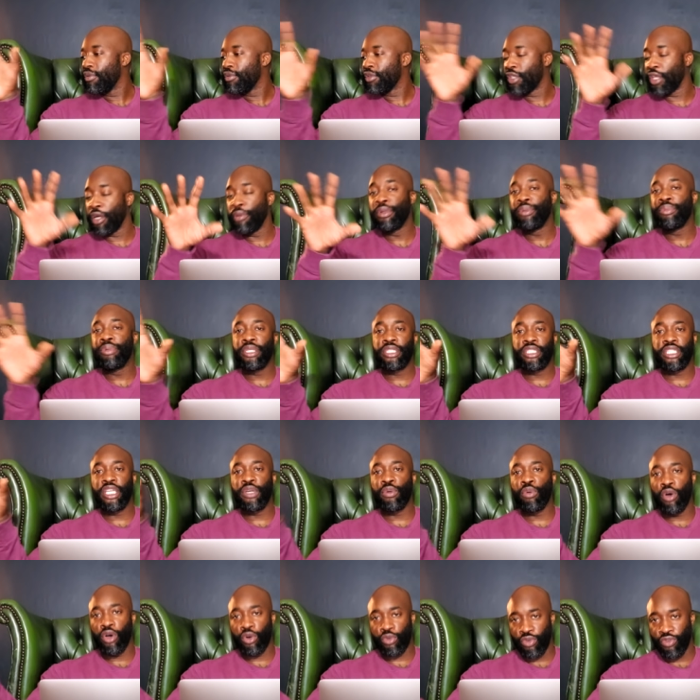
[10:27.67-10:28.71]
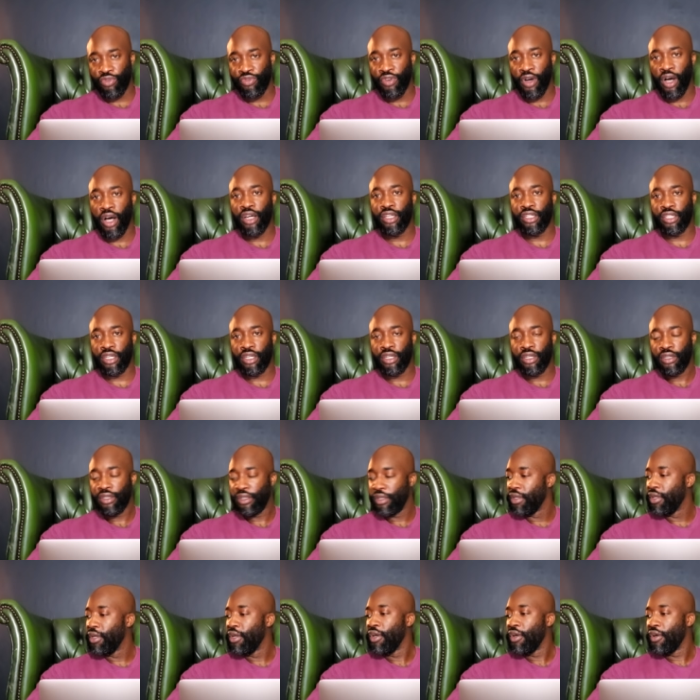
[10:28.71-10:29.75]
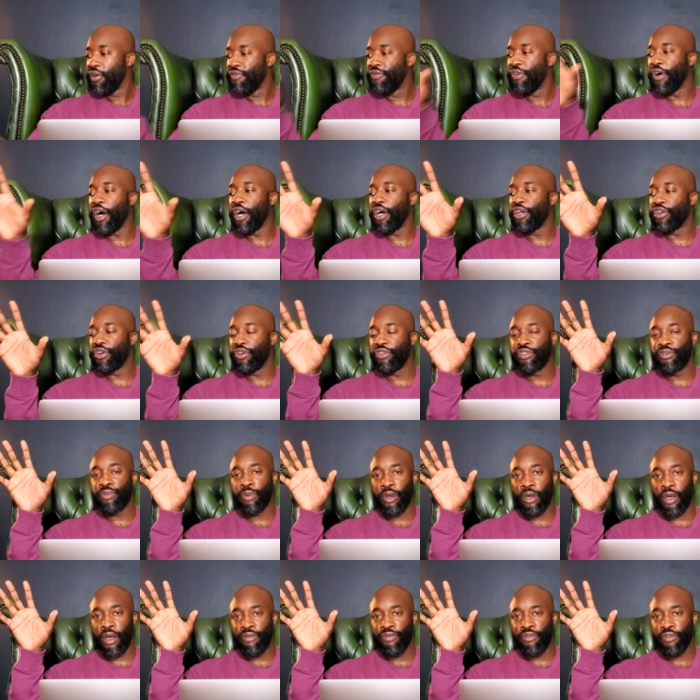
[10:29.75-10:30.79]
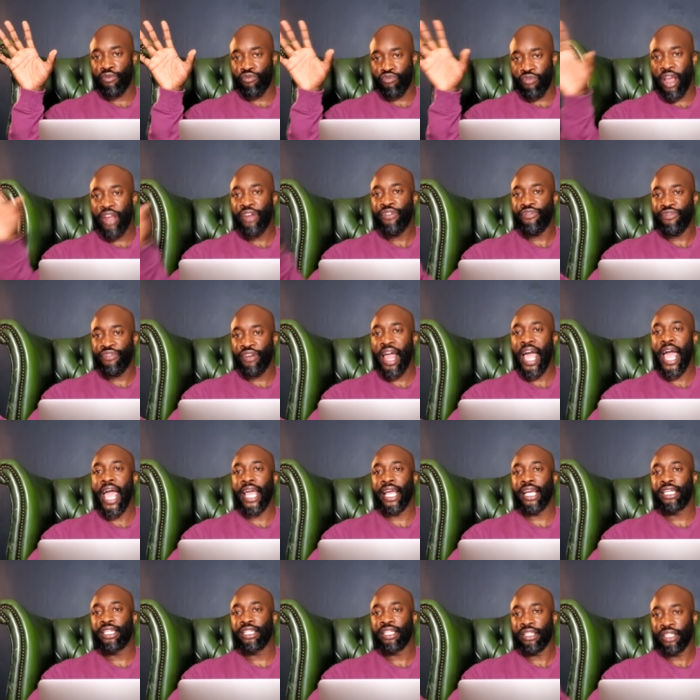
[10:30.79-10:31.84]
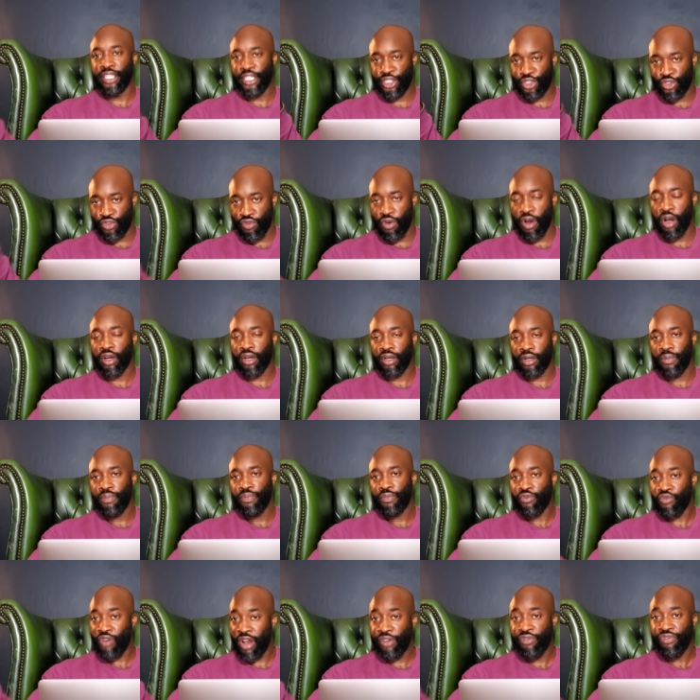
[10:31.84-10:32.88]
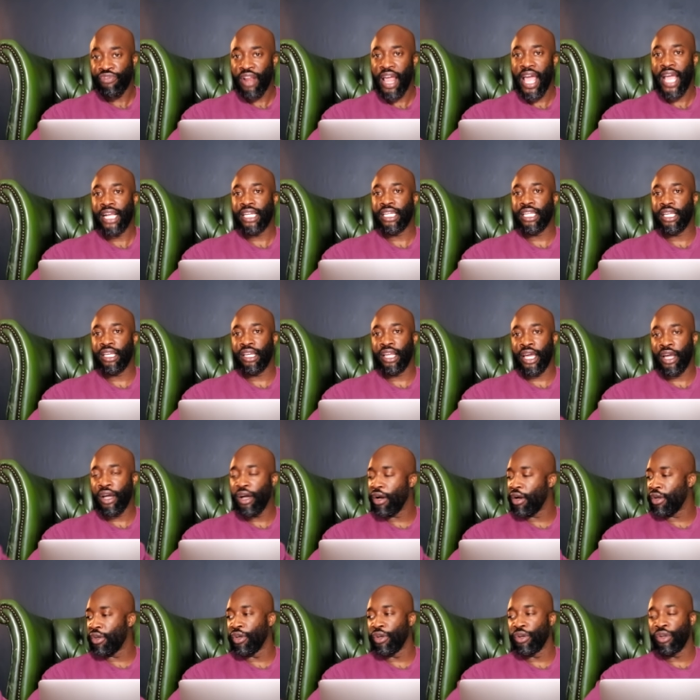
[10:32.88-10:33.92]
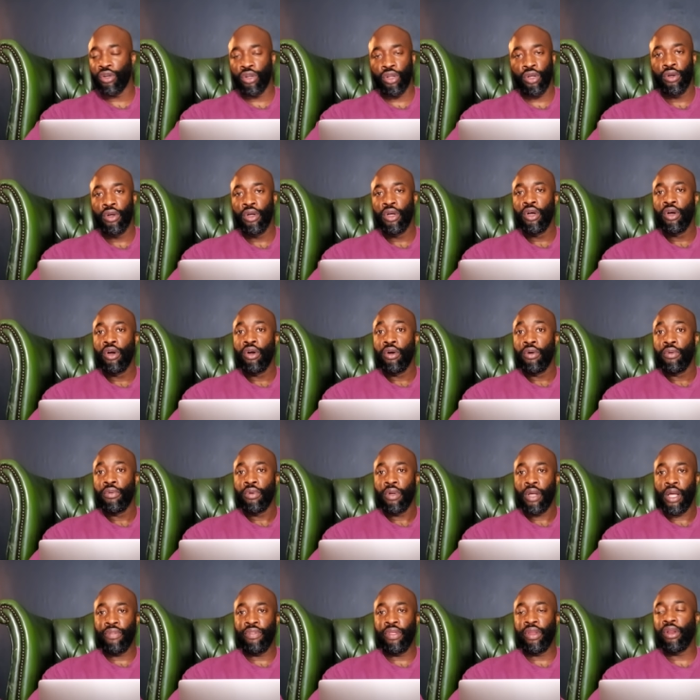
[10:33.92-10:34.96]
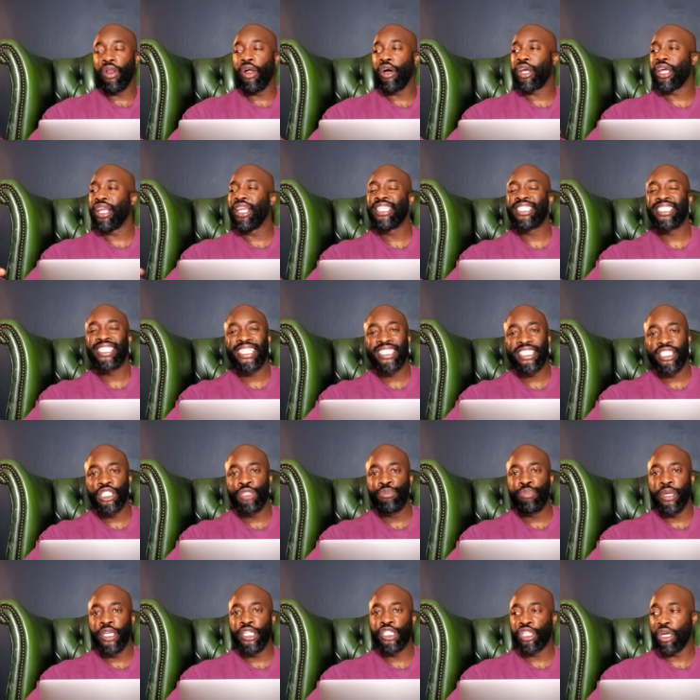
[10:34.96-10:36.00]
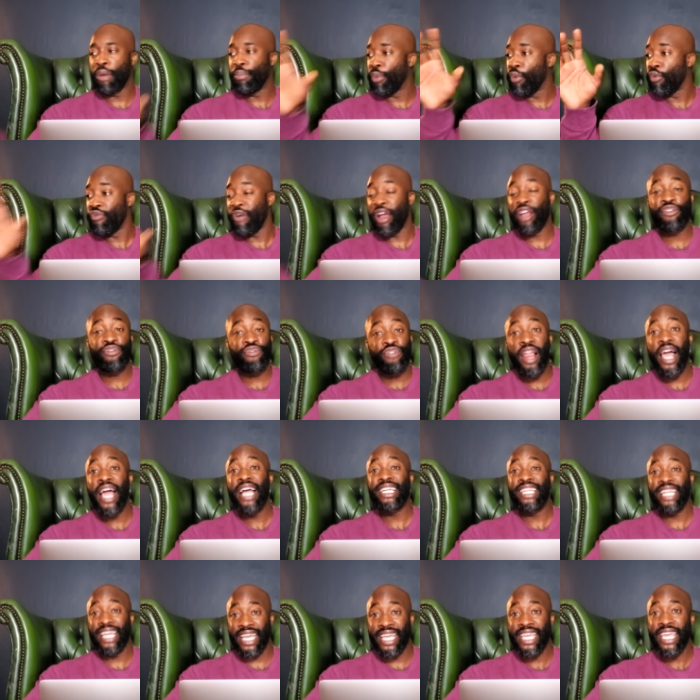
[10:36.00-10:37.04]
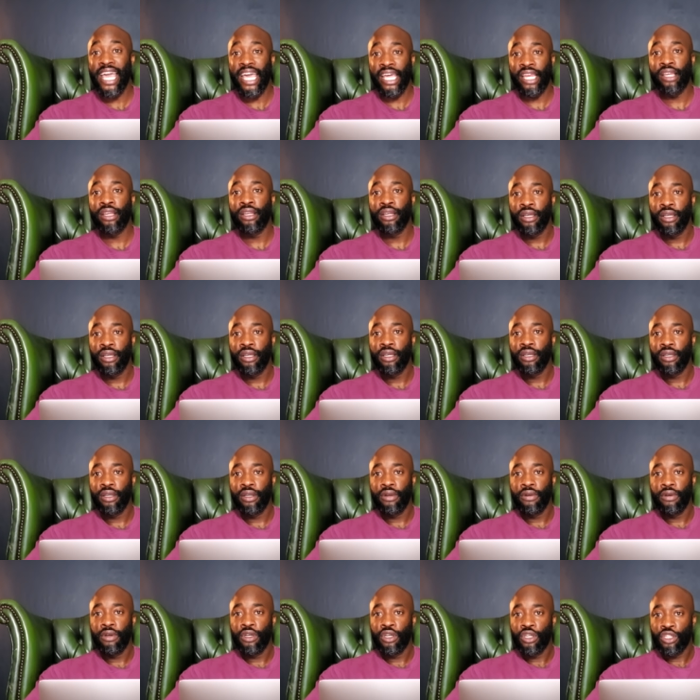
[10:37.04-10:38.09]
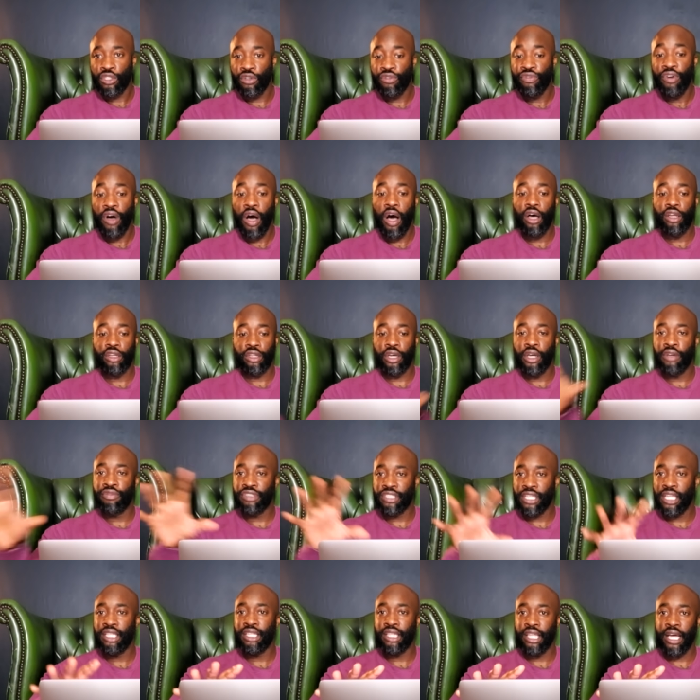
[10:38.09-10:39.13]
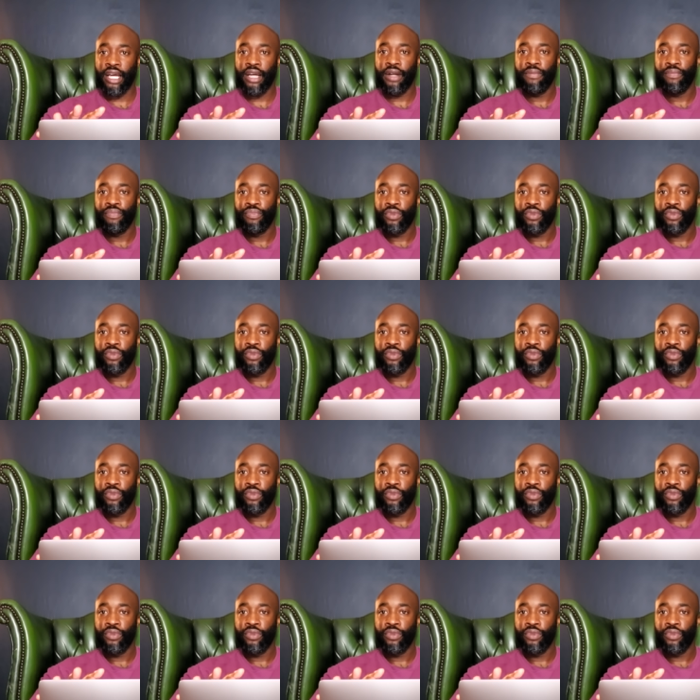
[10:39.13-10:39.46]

W B C work with VADA. VADA have red flagged this drug. Red flagged it. Like, oh, no, no, no. And then, okay, let's test his B sample. Red flagged it again. So VADA have said that.